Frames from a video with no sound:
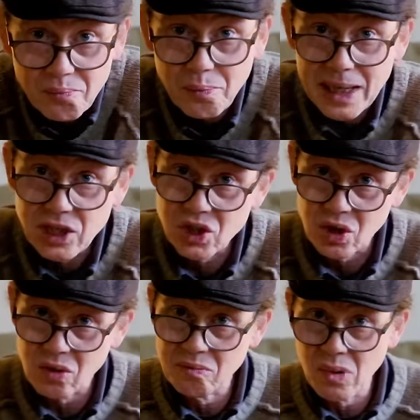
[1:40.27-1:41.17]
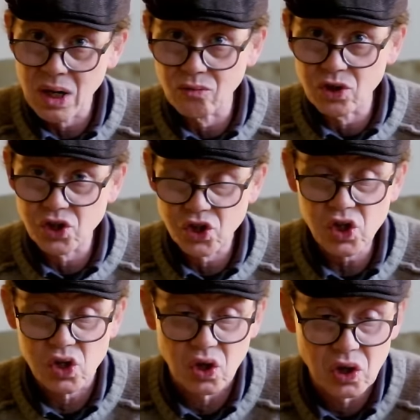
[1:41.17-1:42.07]
based on my
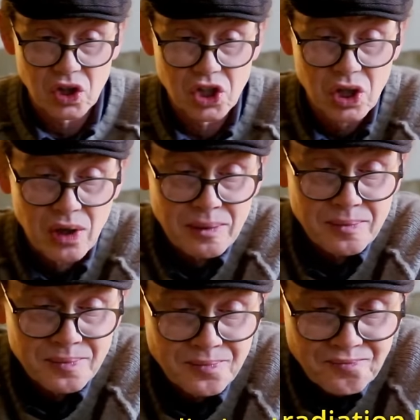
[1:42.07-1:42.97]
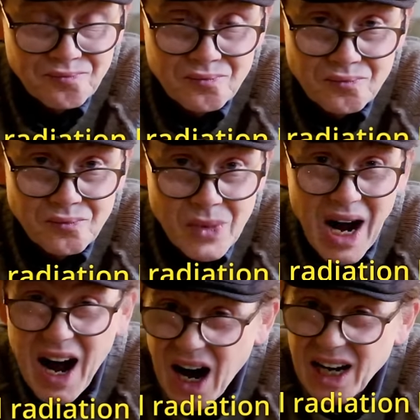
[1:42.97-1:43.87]
research,
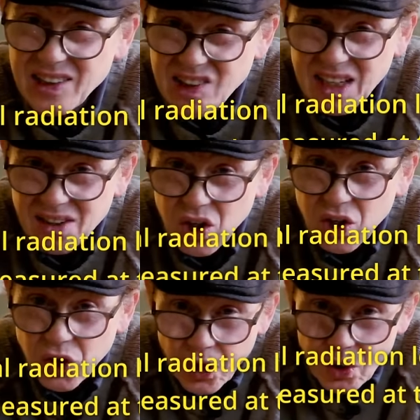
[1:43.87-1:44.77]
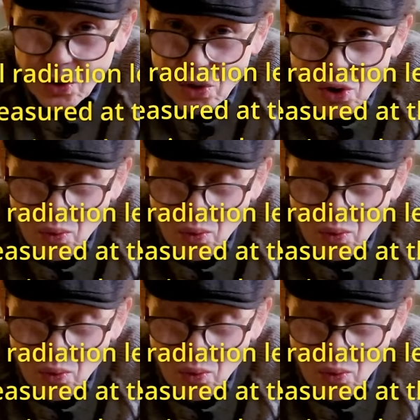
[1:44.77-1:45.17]
I think that used